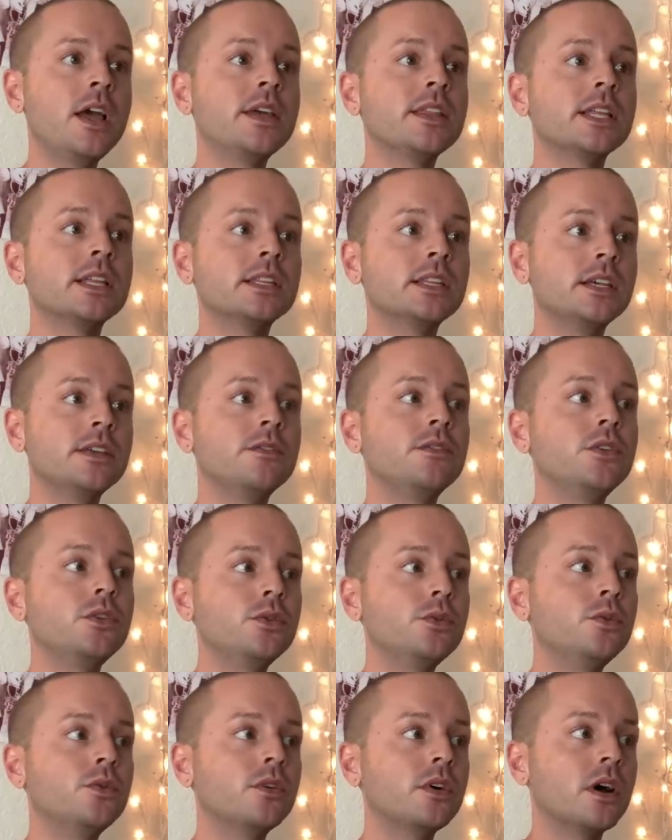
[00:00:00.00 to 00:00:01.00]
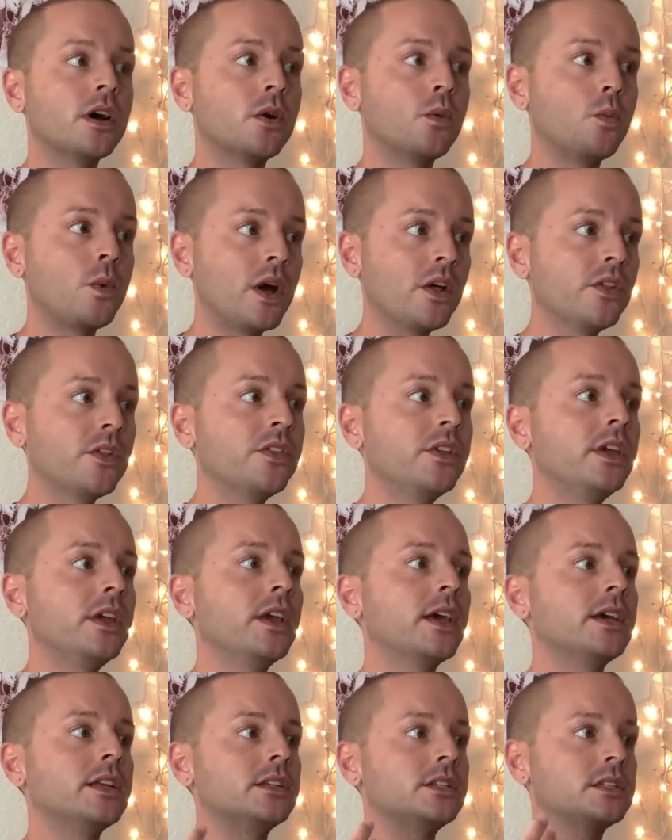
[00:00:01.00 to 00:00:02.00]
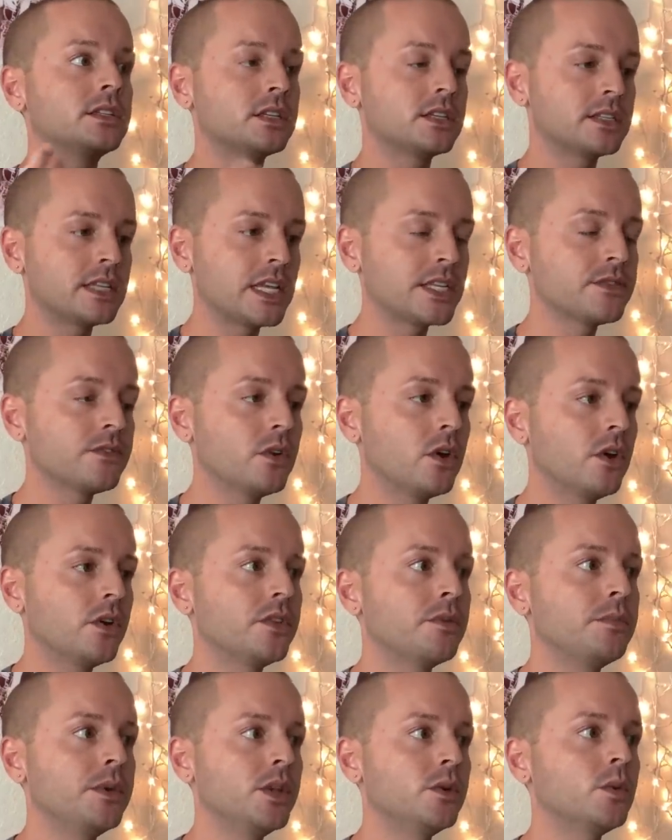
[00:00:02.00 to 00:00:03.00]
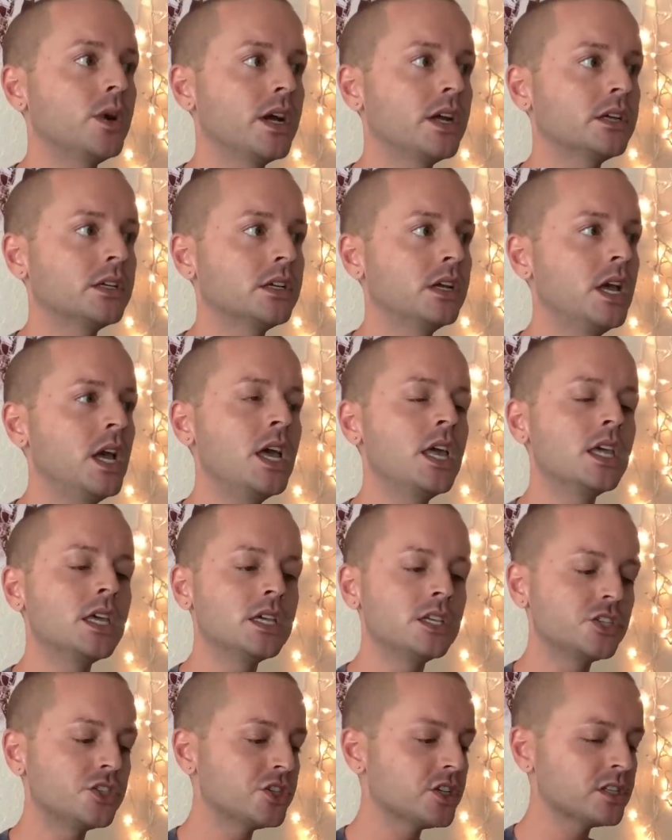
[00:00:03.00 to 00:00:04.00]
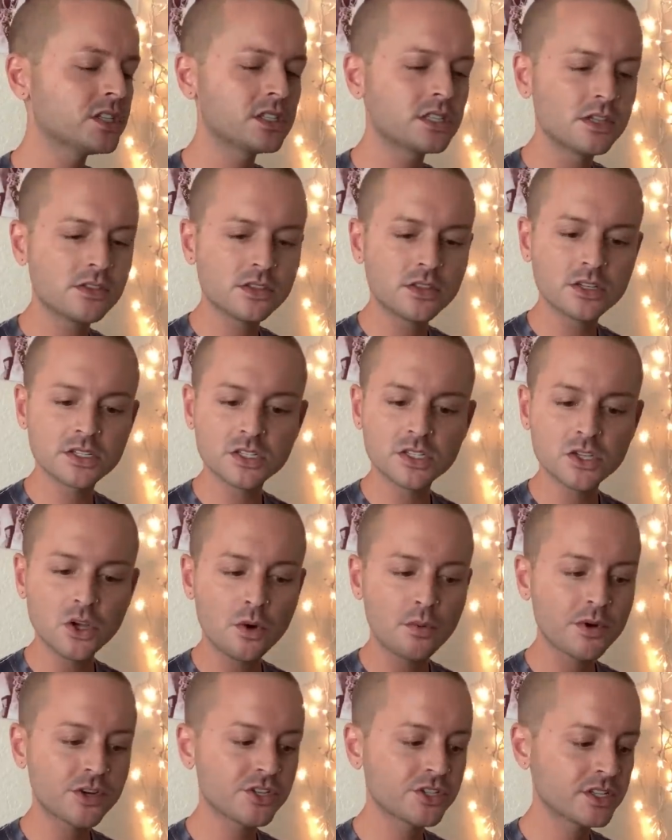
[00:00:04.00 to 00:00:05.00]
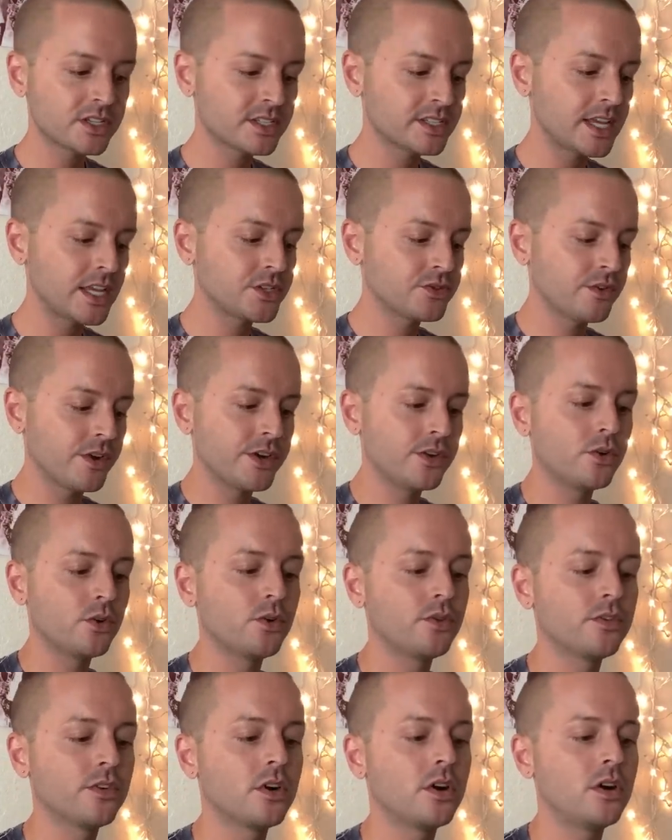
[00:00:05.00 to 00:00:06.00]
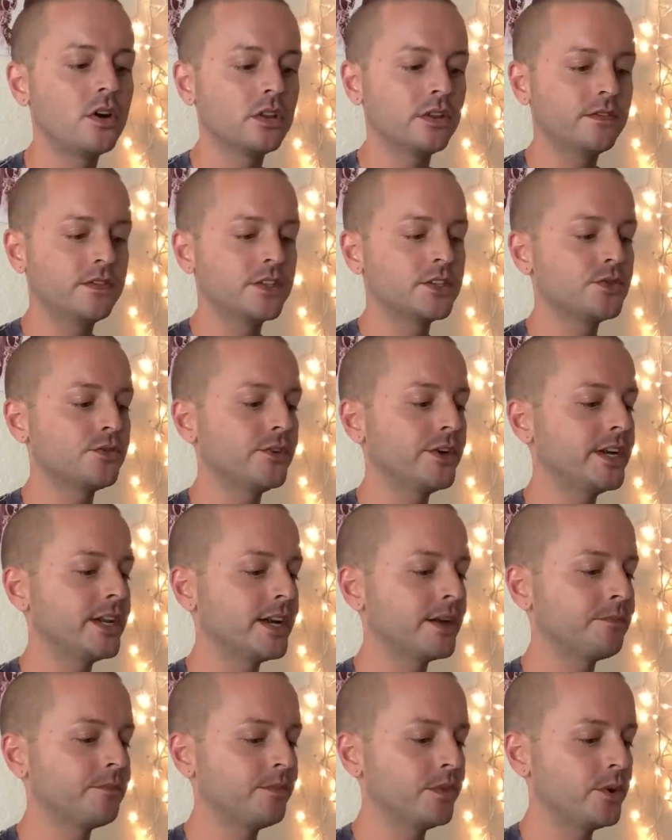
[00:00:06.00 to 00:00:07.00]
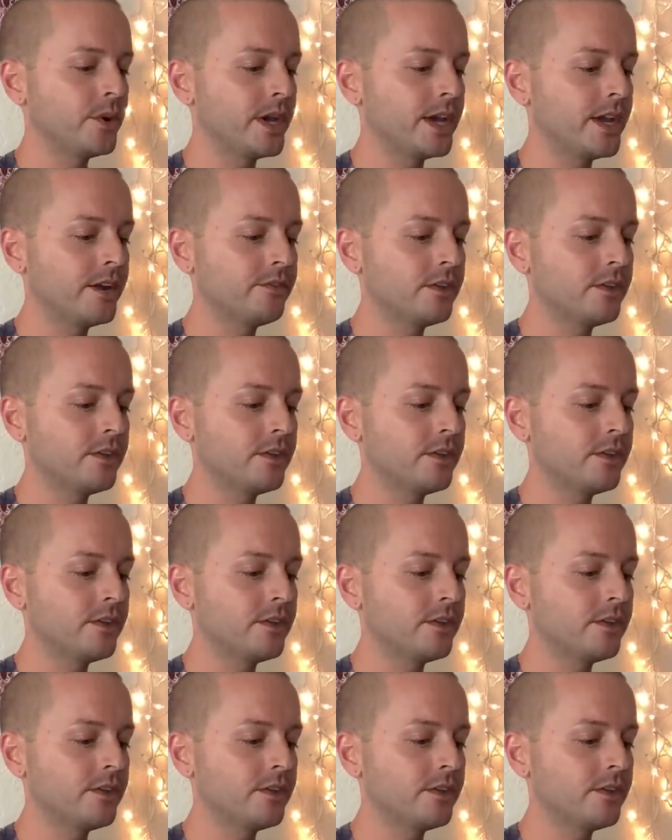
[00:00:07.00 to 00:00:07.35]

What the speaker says: that leave you wealthy and successful all the meanwhile, it's just, there's so much success written over all of this reading, okay?